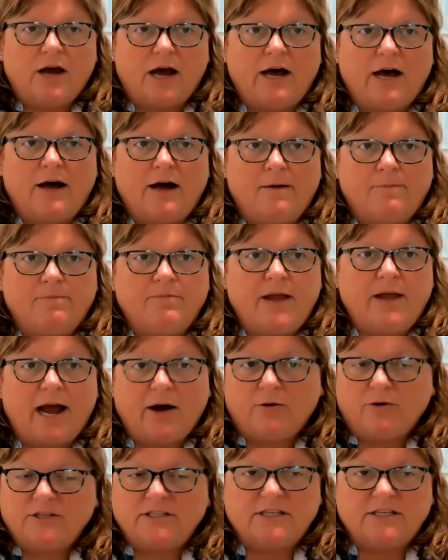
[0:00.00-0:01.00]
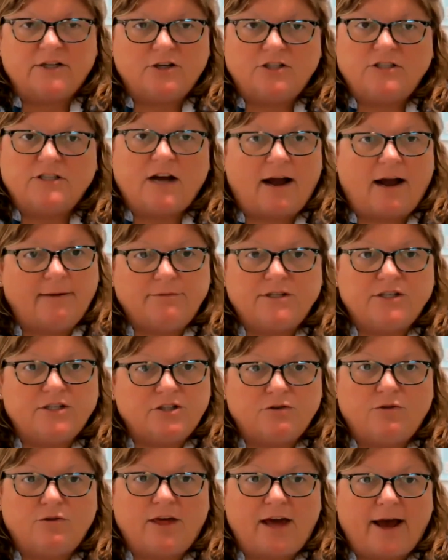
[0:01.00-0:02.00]
Now is a good time to
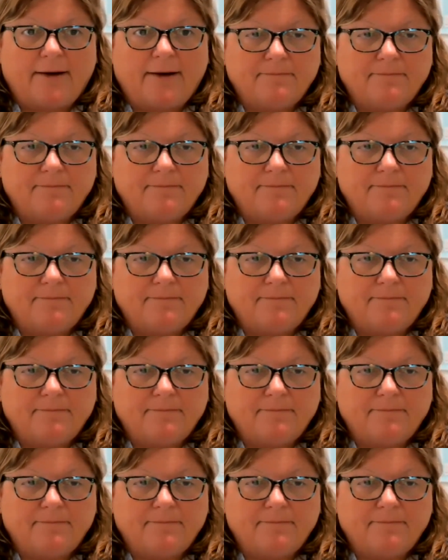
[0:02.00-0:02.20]
do that.